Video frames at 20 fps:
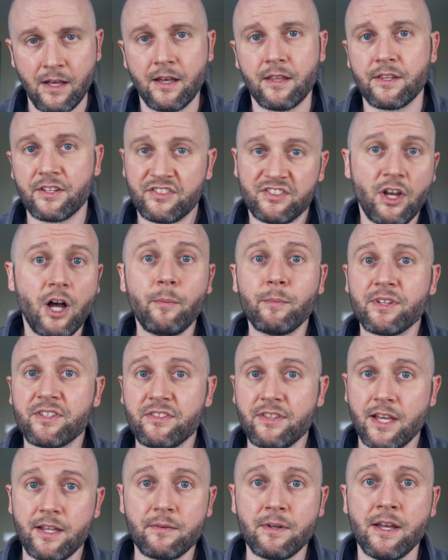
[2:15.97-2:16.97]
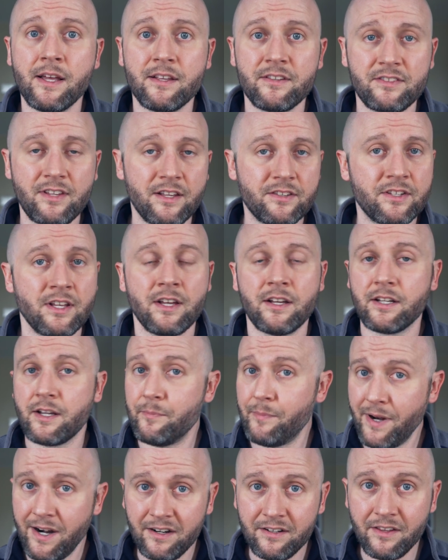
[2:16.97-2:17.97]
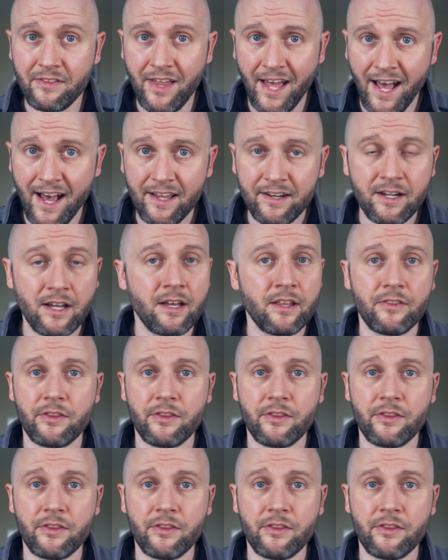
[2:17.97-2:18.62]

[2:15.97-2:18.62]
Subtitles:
The psalmist then says, compared to that,